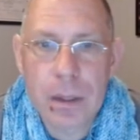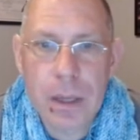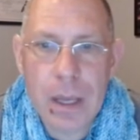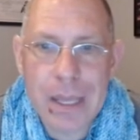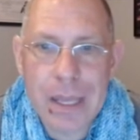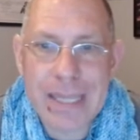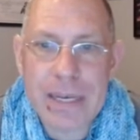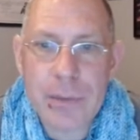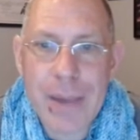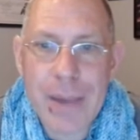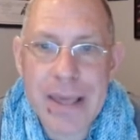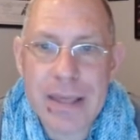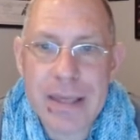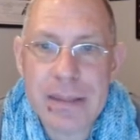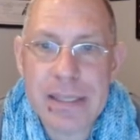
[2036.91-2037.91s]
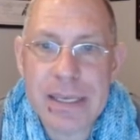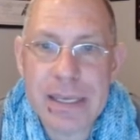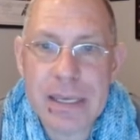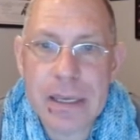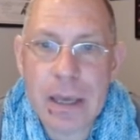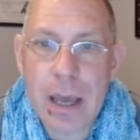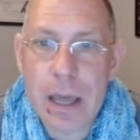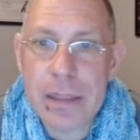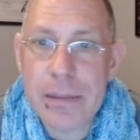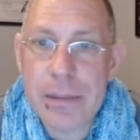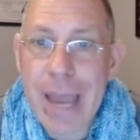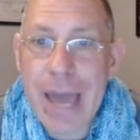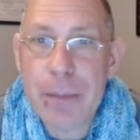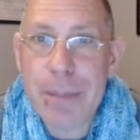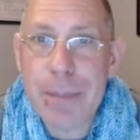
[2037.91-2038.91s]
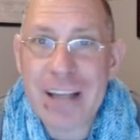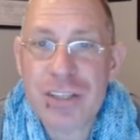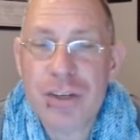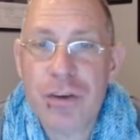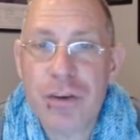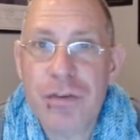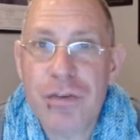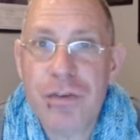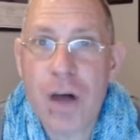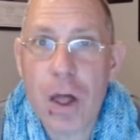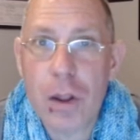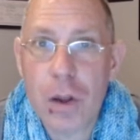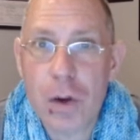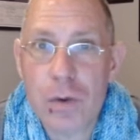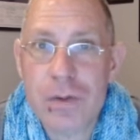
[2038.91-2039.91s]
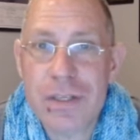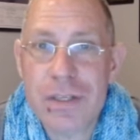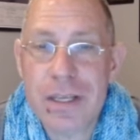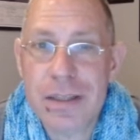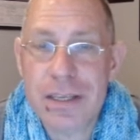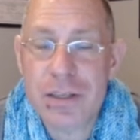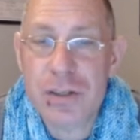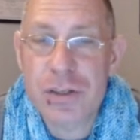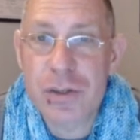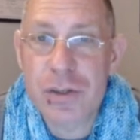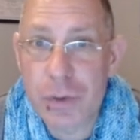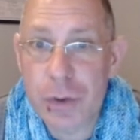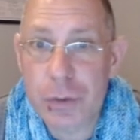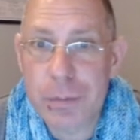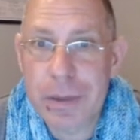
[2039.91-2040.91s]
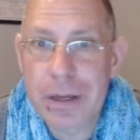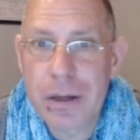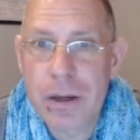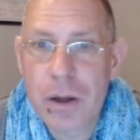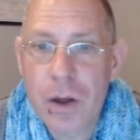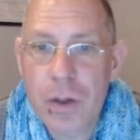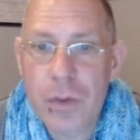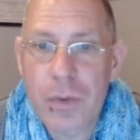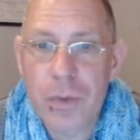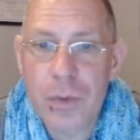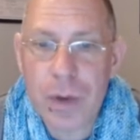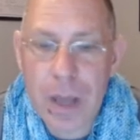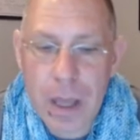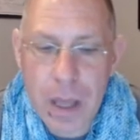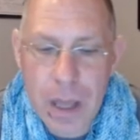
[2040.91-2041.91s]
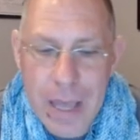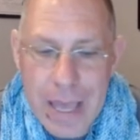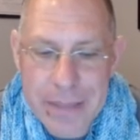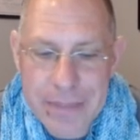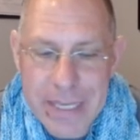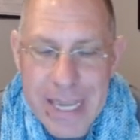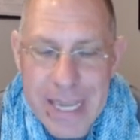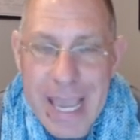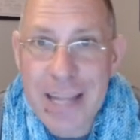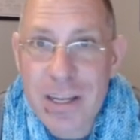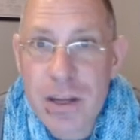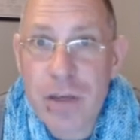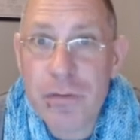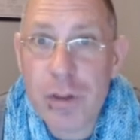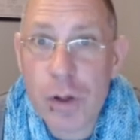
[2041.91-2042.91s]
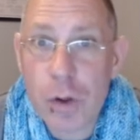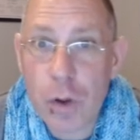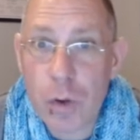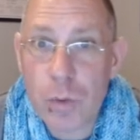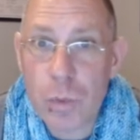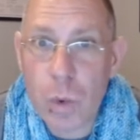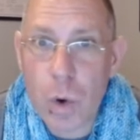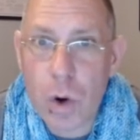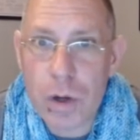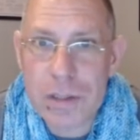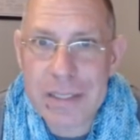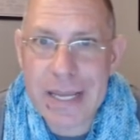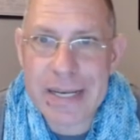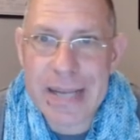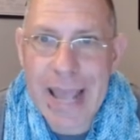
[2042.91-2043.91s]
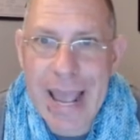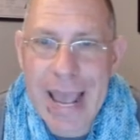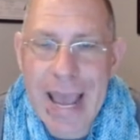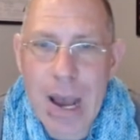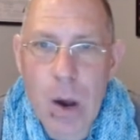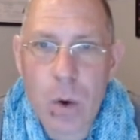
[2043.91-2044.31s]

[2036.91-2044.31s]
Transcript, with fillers: Anyway, the uh, the Bad Batch follows this troop Th uh, at the end of the Clone Wars, and how